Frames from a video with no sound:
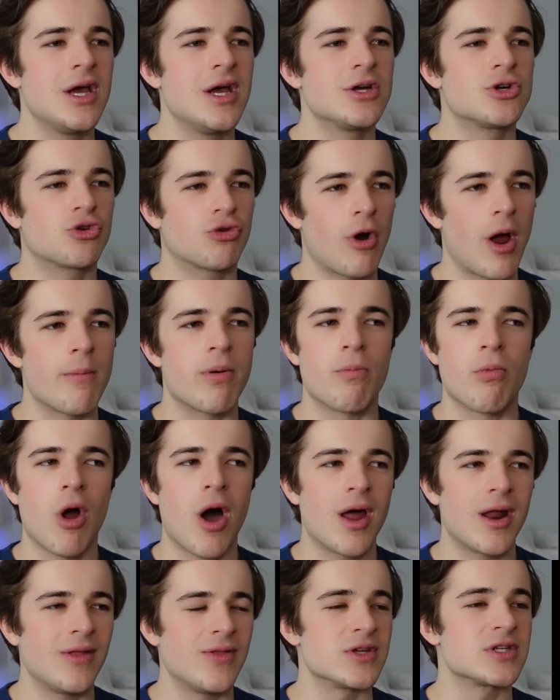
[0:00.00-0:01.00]
Trump
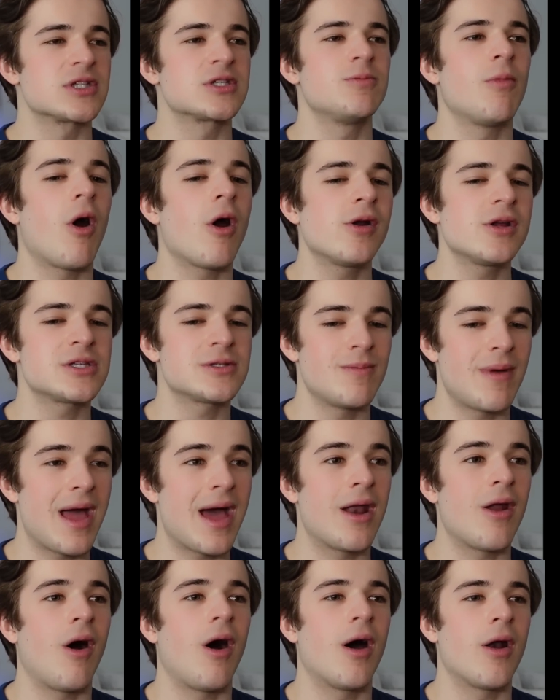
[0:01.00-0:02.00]
brought in the smartest
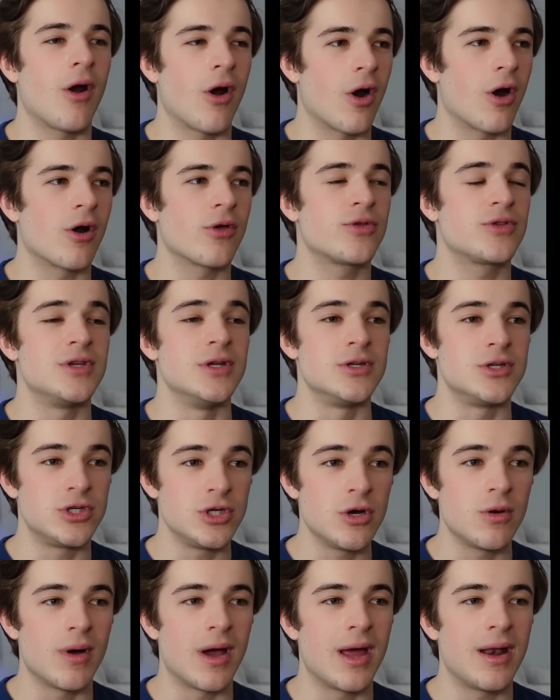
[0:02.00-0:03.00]
man on earth to
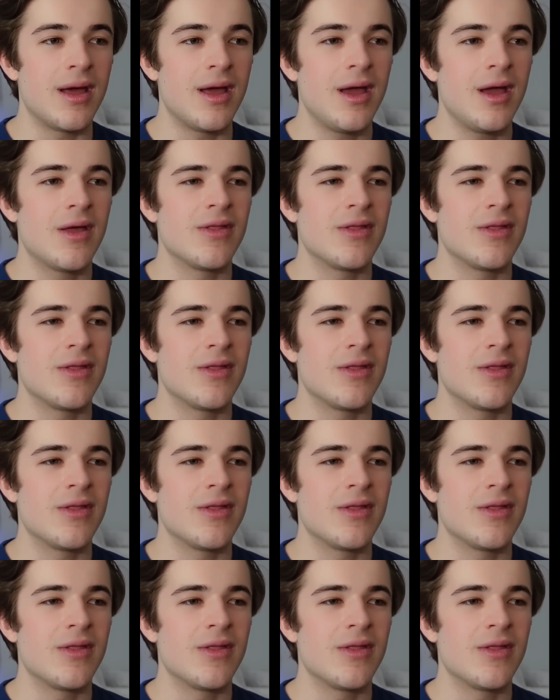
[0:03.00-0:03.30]
do it.